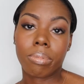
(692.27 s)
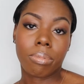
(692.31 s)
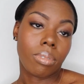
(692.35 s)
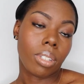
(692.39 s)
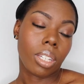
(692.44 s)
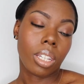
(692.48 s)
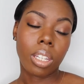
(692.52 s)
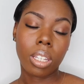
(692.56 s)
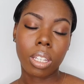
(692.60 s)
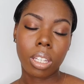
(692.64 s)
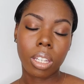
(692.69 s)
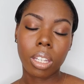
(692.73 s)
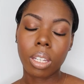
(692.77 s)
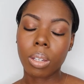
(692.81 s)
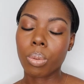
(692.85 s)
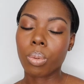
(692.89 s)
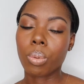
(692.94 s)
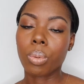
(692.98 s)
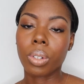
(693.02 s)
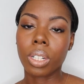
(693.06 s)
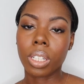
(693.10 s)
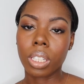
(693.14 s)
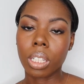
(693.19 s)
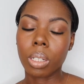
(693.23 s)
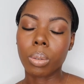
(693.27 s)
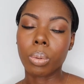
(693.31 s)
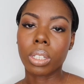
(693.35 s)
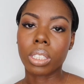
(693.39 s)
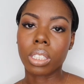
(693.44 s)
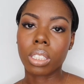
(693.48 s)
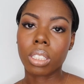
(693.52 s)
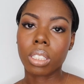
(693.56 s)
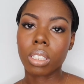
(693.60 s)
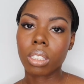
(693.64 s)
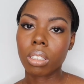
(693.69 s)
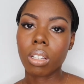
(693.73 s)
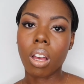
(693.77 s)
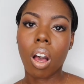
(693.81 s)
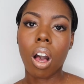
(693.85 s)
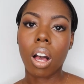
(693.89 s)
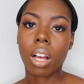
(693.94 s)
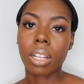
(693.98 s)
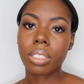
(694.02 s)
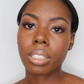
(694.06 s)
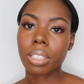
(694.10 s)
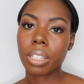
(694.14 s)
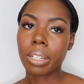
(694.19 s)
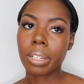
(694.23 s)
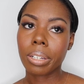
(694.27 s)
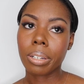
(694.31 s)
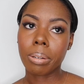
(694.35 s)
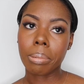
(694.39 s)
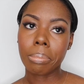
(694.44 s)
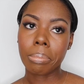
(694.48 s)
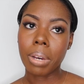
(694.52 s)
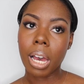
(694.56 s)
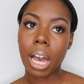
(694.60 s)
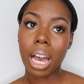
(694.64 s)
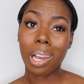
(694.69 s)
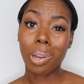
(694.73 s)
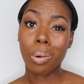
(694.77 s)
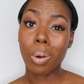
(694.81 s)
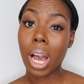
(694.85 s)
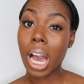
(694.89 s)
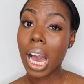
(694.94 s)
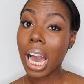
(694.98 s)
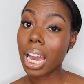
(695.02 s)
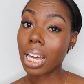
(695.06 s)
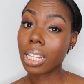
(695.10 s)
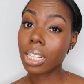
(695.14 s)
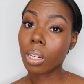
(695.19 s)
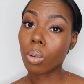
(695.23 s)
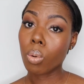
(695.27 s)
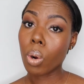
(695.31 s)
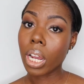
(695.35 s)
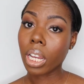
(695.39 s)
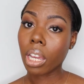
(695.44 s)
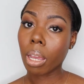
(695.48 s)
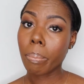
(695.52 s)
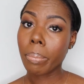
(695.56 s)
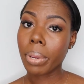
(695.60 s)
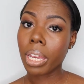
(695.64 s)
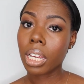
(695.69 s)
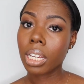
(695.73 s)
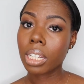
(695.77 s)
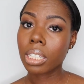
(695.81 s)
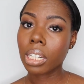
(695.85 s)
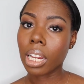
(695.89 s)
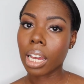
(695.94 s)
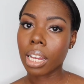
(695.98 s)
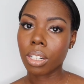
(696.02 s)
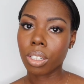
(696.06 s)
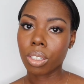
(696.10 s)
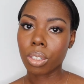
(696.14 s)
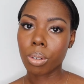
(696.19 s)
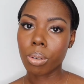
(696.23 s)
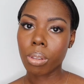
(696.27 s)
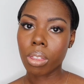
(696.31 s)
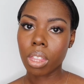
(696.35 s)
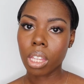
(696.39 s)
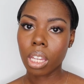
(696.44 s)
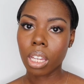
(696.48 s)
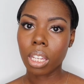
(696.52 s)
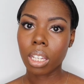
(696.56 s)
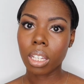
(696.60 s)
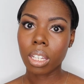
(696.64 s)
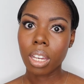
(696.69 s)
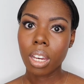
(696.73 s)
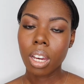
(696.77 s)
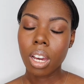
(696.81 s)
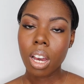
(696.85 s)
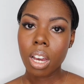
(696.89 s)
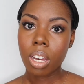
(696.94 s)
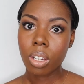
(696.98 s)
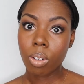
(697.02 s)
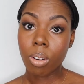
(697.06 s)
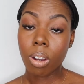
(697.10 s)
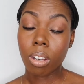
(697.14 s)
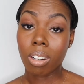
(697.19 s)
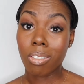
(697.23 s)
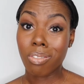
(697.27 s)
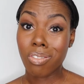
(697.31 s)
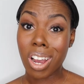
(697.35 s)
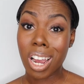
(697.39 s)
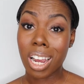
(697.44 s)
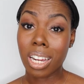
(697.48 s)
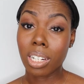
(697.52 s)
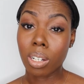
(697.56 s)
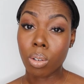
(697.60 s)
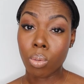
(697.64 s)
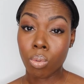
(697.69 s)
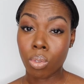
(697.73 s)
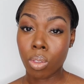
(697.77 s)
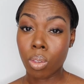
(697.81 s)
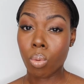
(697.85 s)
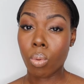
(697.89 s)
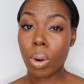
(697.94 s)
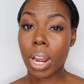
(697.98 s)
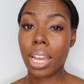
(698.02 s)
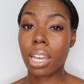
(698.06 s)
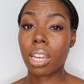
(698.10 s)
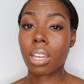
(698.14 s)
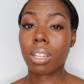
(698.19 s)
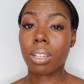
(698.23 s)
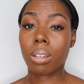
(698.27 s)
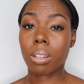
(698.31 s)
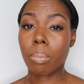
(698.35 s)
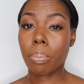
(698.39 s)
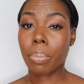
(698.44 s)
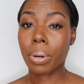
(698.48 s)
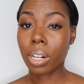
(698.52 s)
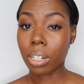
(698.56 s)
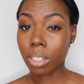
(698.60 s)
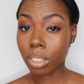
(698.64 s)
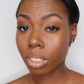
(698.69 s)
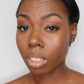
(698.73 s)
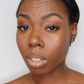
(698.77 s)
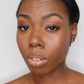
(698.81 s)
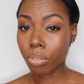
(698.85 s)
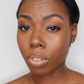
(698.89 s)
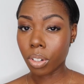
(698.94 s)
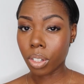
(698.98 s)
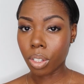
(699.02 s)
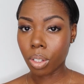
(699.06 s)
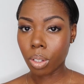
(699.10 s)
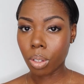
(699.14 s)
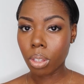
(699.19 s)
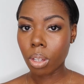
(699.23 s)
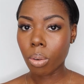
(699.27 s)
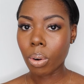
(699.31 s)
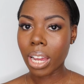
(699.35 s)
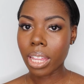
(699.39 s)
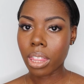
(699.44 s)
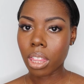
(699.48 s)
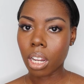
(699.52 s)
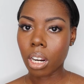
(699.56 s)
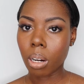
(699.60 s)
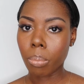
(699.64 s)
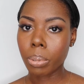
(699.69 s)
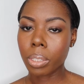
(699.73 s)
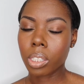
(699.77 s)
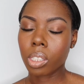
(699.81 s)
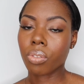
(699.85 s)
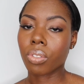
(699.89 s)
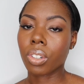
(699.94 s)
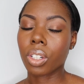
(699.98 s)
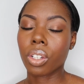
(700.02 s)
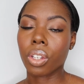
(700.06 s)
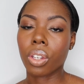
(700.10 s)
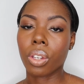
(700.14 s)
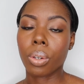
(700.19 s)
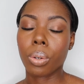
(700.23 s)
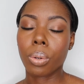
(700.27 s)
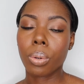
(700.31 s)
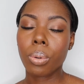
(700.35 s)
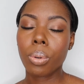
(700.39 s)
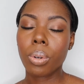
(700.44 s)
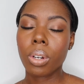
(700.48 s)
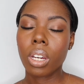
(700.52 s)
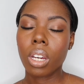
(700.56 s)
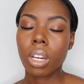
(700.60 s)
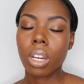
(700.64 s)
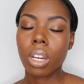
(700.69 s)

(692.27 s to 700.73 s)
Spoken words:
It really was awesome. I would highly recommend. I do think you have to find the right person for you, the right therapist for you.